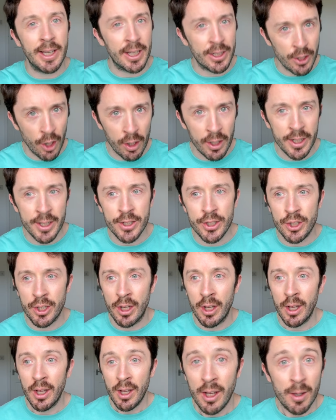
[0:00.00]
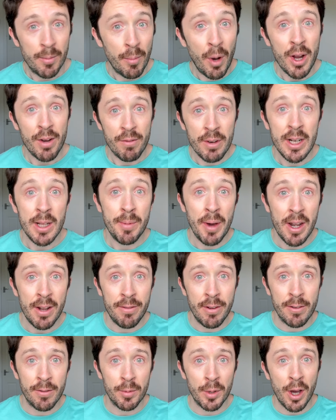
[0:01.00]
acknowledged might really
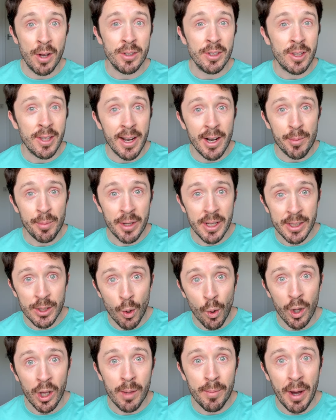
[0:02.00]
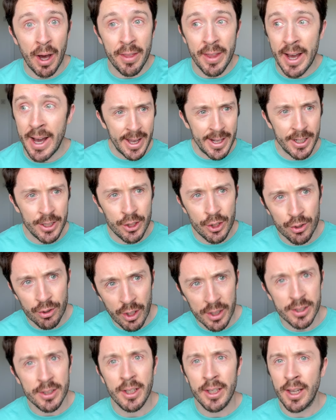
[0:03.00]
benefit from going to therapy and talking about that in a
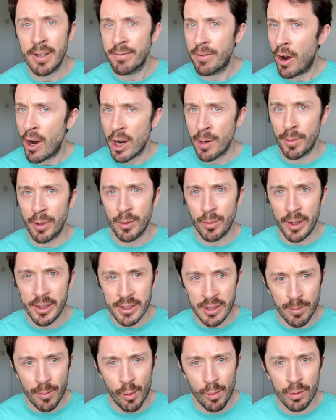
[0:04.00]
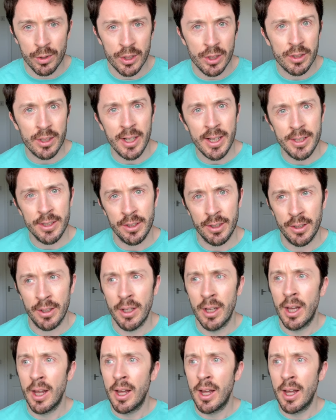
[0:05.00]
trusting environment where someone will just listen.